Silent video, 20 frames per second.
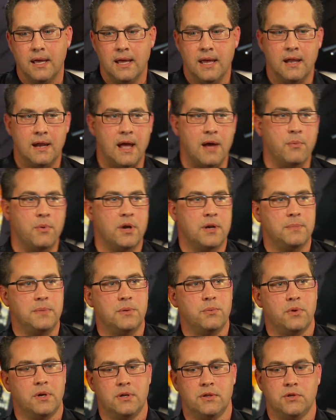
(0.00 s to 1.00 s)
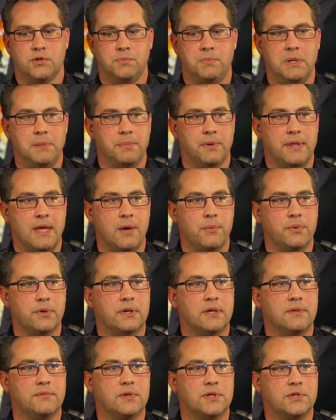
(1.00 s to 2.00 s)
And I want to be one of those people that will
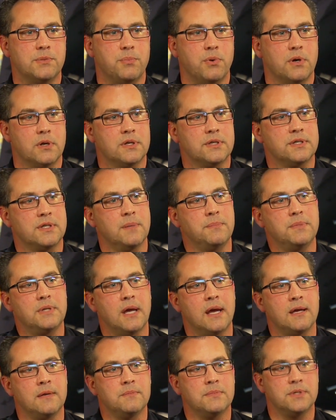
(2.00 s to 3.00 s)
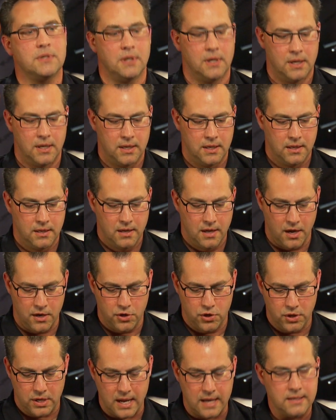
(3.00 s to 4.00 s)
give the support because sometimes a
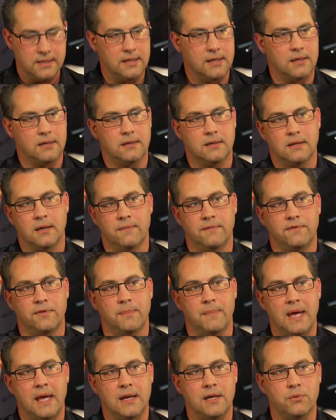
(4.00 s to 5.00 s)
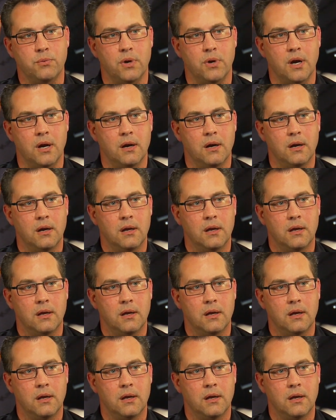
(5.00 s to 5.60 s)
good idea could come from anywhere.